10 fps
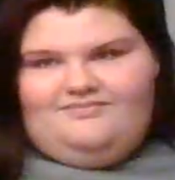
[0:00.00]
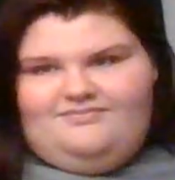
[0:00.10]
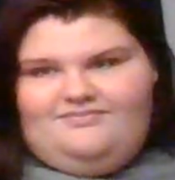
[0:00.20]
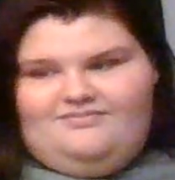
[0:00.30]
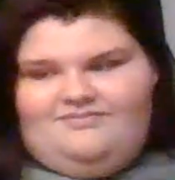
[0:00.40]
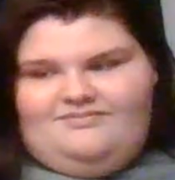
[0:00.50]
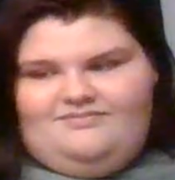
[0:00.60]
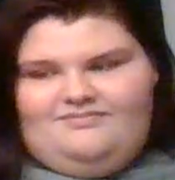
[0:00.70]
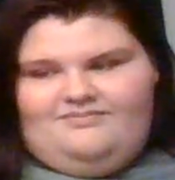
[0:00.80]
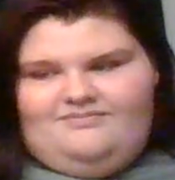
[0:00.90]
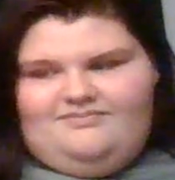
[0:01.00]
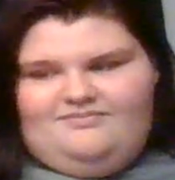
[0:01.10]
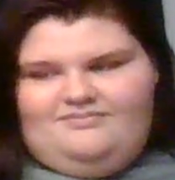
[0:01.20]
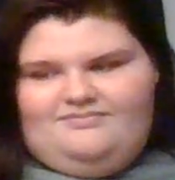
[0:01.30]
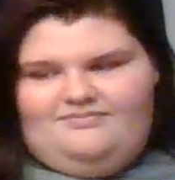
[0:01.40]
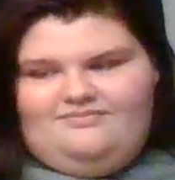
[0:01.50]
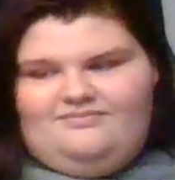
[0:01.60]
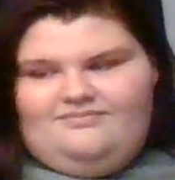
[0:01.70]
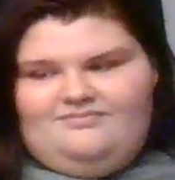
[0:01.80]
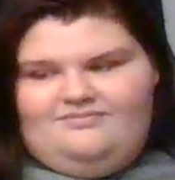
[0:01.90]

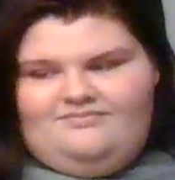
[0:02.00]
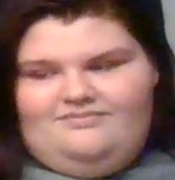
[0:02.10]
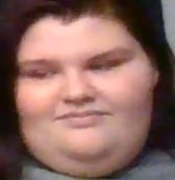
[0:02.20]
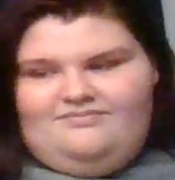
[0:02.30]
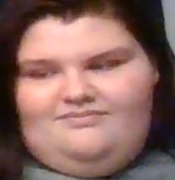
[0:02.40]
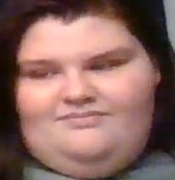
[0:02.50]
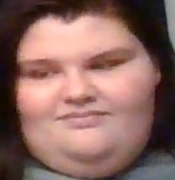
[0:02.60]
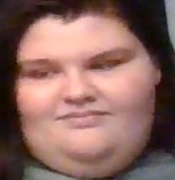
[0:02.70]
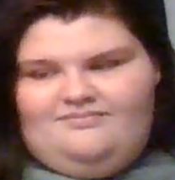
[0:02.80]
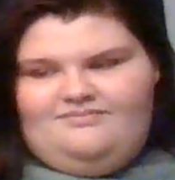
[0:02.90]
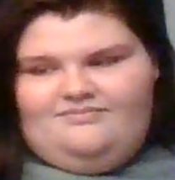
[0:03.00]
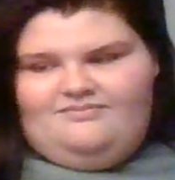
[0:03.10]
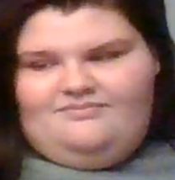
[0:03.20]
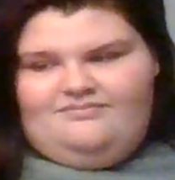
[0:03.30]
[no speech]